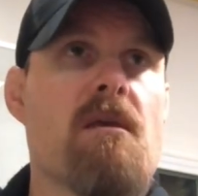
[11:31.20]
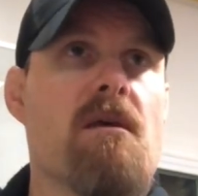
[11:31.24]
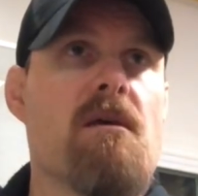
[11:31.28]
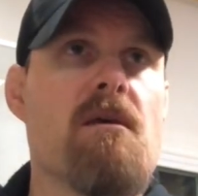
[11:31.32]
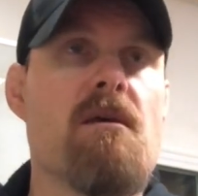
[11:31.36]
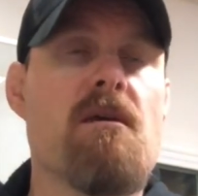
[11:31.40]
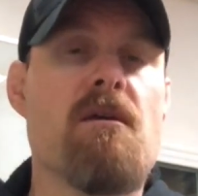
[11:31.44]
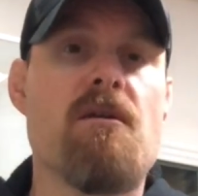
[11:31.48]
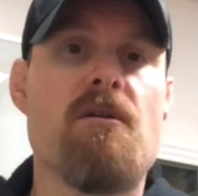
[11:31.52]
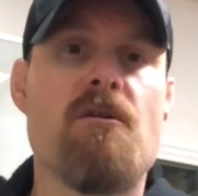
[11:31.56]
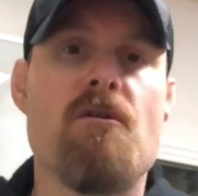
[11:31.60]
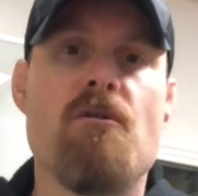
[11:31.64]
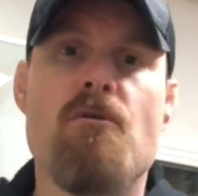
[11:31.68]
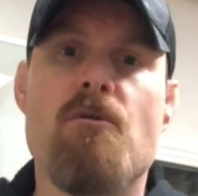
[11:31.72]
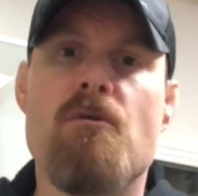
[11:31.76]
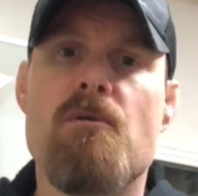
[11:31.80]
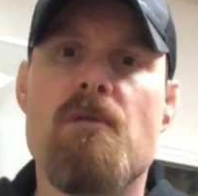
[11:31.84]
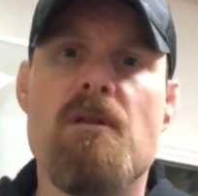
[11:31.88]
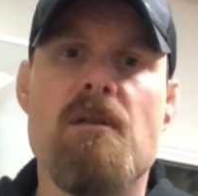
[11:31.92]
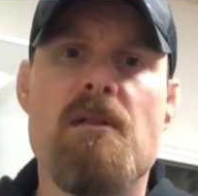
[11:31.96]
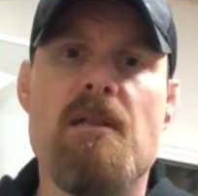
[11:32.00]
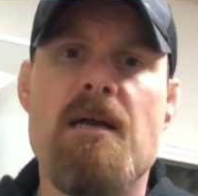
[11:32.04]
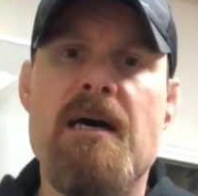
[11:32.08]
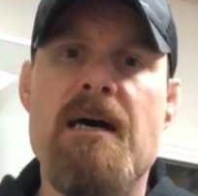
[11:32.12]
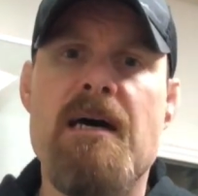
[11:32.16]
In
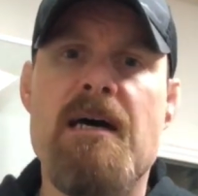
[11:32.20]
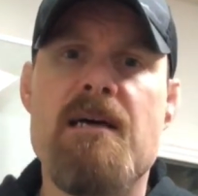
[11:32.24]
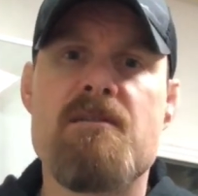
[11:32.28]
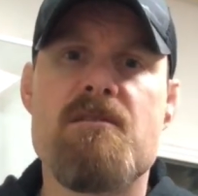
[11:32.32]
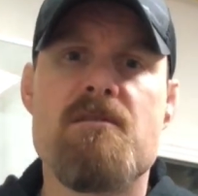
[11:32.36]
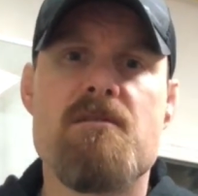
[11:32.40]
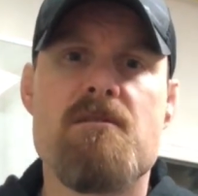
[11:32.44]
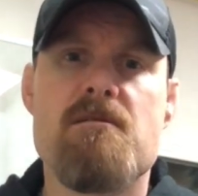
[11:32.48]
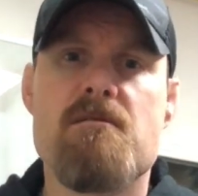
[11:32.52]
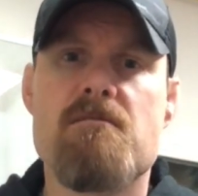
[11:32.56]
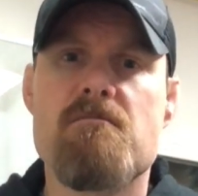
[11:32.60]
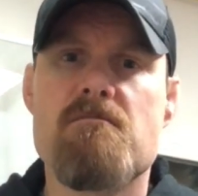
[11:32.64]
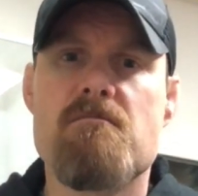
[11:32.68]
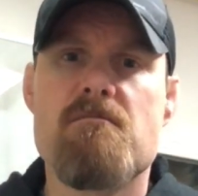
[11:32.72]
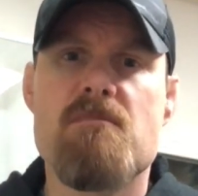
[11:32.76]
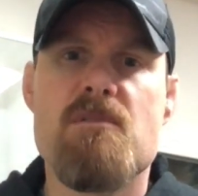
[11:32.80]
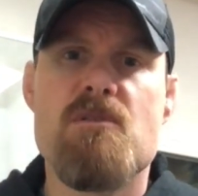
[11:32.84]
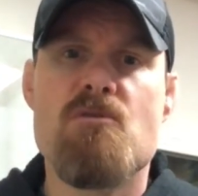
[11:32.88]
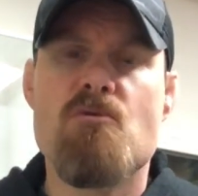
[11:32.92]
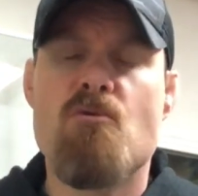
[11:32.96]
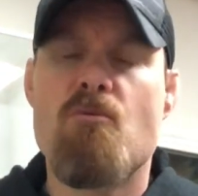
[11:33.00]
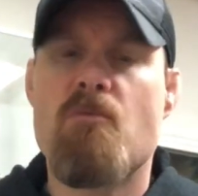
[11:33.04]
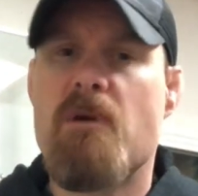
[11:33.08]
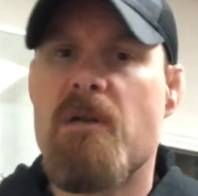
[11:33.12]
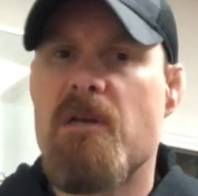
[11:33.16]
the last
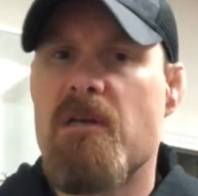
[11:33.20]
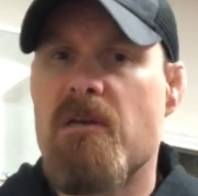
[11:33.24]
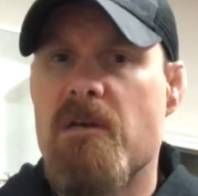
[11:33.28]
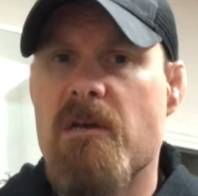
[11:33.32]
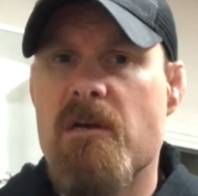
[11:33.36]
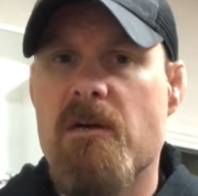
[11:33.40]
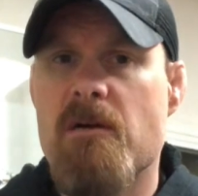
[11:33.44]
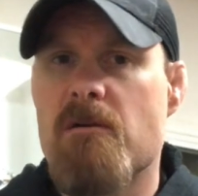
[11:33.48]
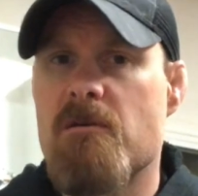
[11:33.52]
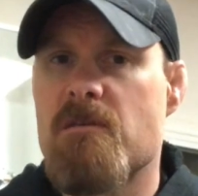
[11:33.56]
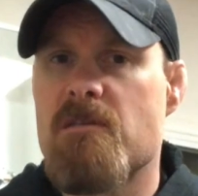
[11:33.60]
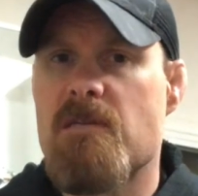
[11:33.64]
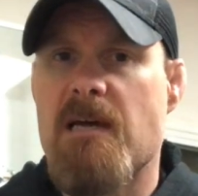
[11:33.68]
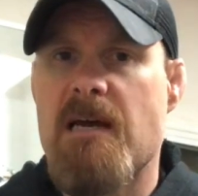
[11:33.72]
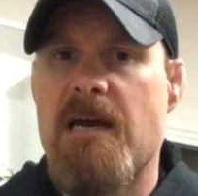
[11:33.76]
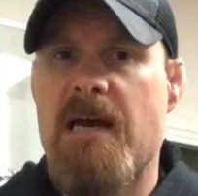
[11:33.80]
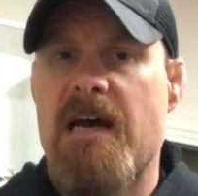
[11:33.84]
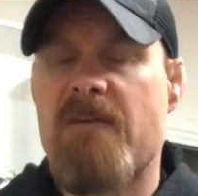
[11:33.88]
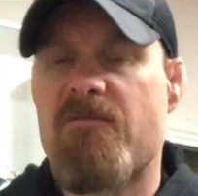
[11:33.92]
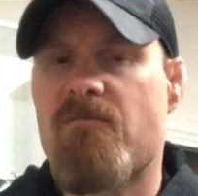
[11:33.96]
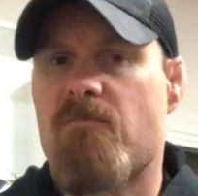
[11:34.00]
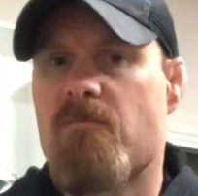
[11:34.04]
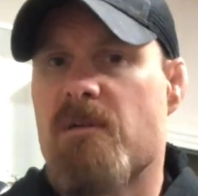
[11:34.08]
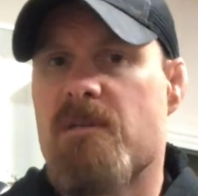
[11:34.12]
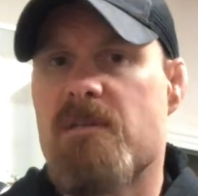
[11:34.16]
so many years, I
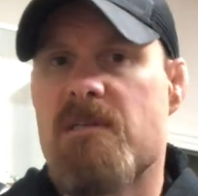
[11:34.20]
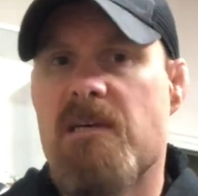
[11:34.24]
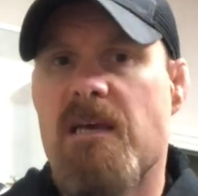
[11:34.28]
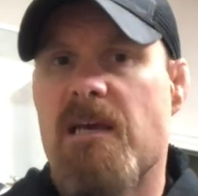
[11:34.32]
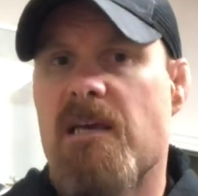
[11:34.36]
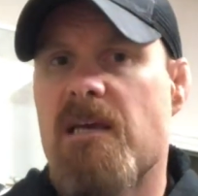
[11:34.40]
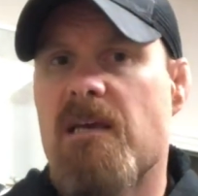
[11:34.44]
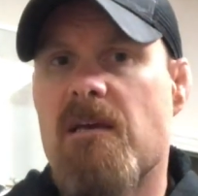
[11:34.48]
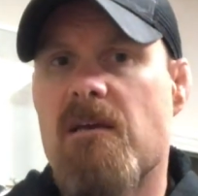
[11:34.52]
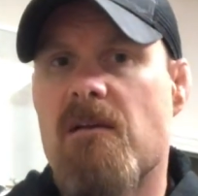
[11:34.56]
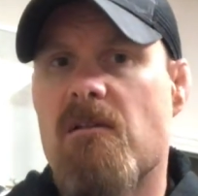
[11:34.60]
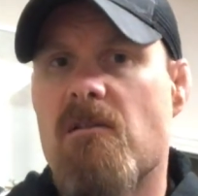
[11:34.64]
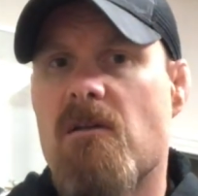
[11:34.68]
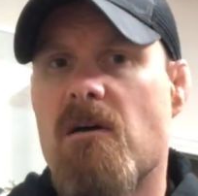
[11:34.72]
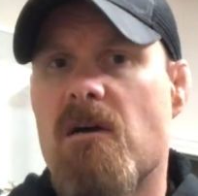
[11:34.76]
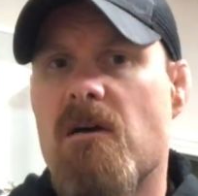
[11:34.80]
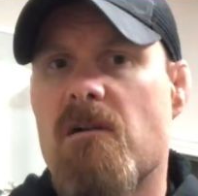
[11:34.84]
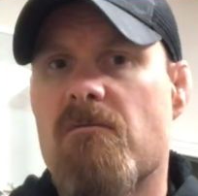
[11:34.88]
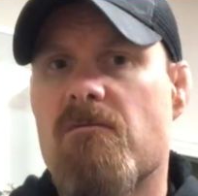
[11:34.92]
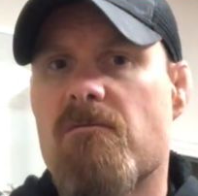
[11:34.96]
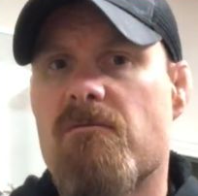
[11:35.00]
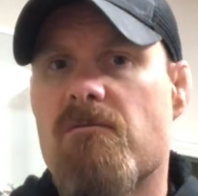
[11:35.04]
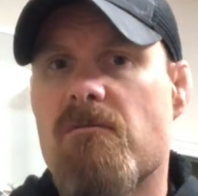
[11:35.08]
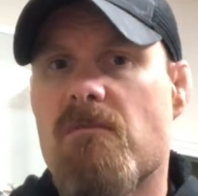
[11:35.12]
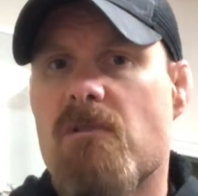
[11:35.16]
haven't been taking a lot
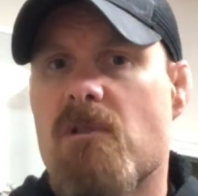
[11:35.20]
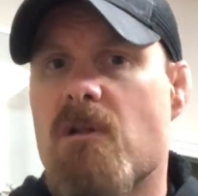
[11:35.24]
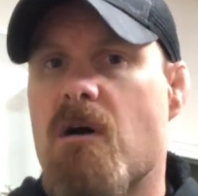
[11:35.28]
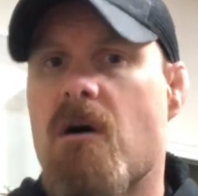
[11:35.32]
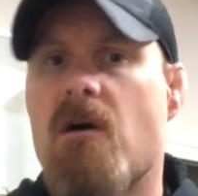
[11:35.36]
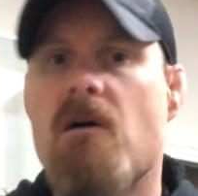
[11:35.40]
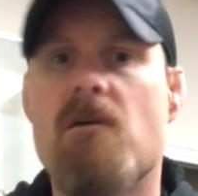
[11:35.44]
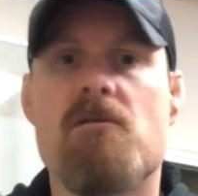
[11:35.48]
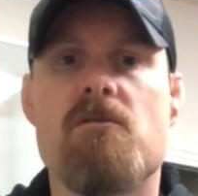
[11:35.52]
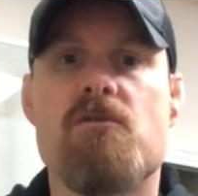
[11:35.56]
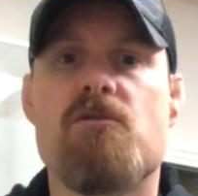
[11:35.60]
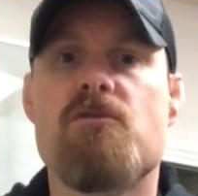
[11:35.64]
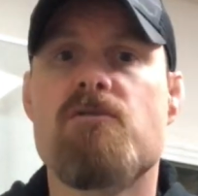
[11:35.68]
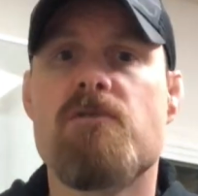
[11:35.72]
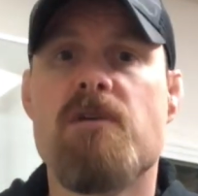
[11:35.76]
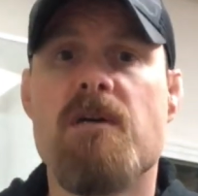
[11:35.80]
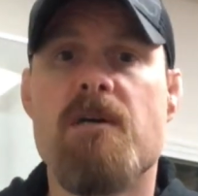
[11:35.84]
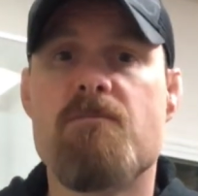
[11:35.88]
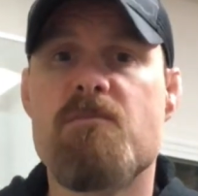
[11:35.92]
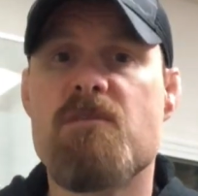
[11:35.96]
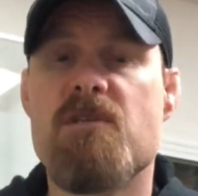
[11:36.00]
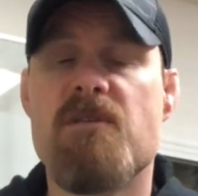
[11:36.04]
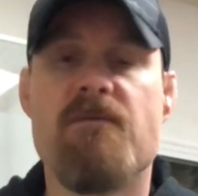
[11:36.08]
of long trips.